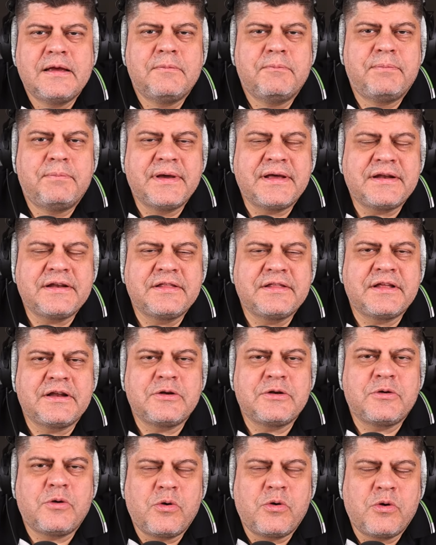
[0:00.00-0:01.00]
Better
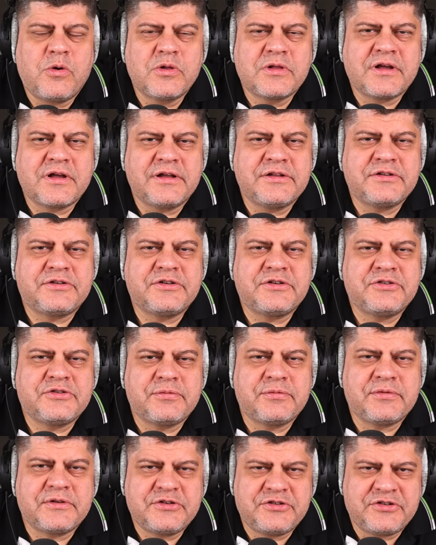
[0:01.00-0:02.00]
than all countries
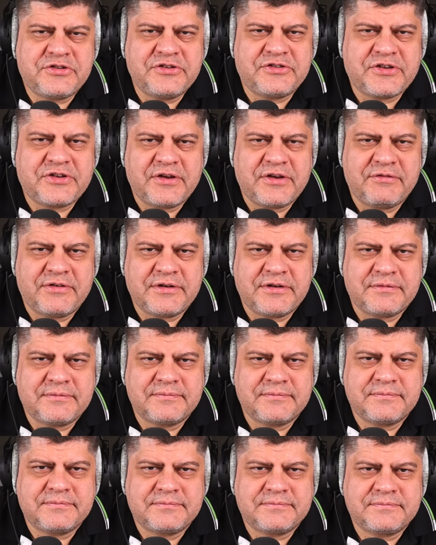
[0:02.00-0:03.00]
of the G7.
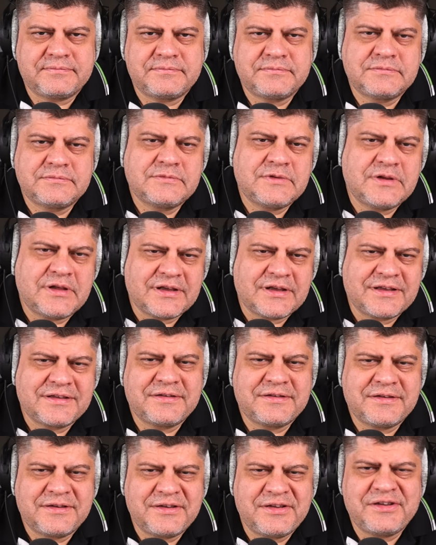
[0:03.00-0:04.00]
Like
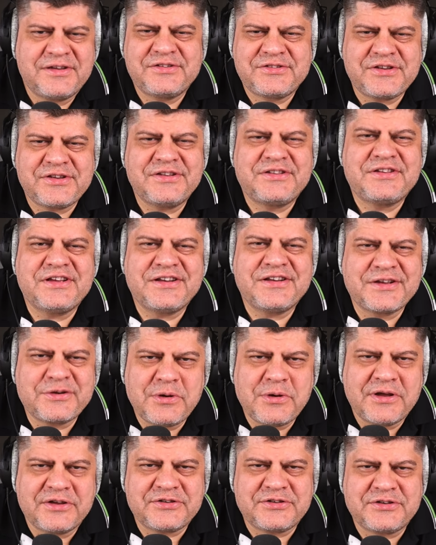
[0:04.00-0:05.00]
satanic
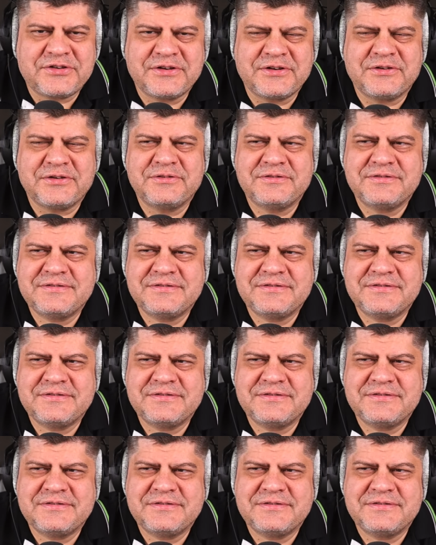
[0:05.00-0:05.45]
West, you know.